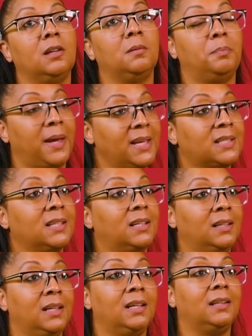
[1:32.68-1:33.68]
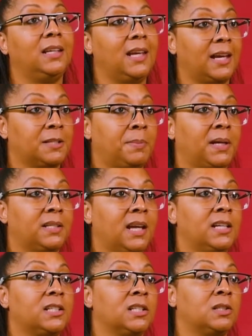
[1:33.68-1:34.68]
Basically, the
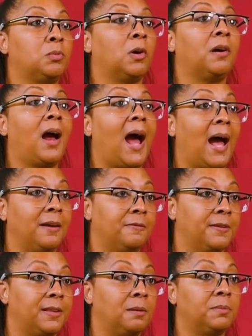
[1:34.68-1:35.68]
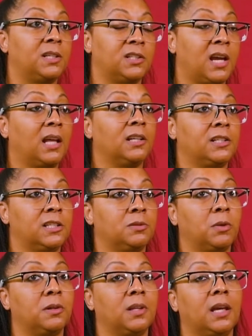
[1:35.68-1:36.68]
expectations were high for them. The challenges
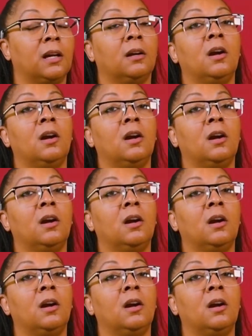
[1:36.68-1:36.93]
were there,